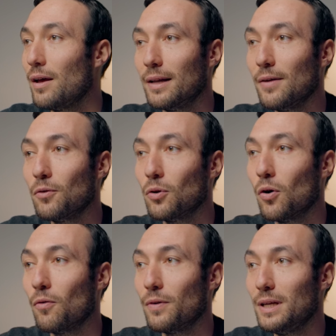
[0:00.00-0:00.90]
level
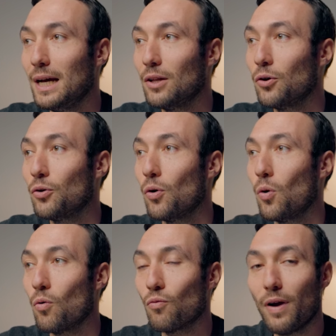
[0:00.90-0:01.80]
of yellow
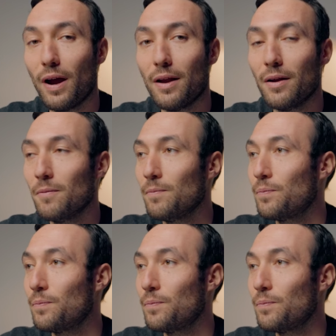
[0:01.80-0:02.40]
or red,